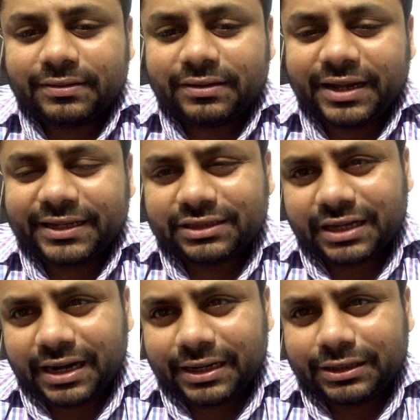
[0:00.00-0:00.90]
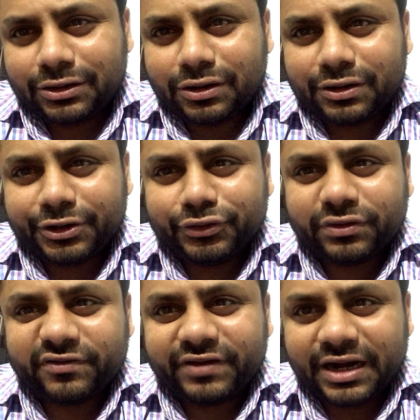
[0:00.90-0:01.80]
like that, or you
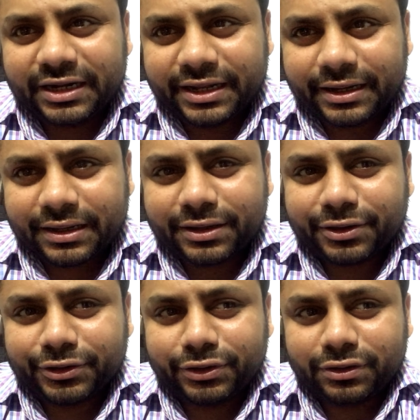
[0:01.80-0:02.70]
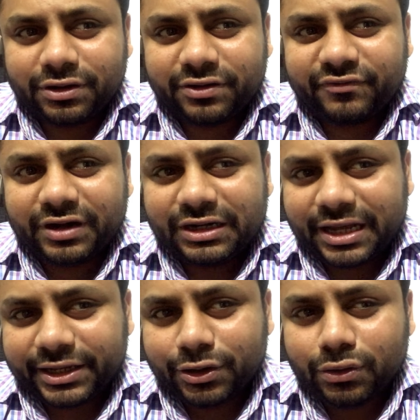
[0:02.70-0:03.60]
have headache, your
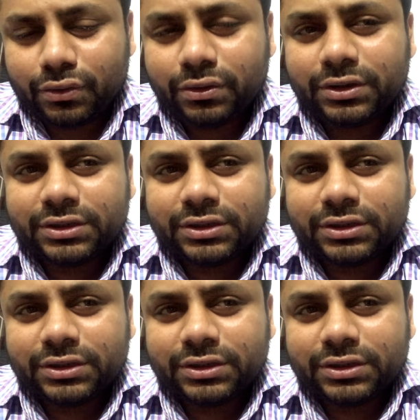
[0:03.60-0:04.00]
vertigo,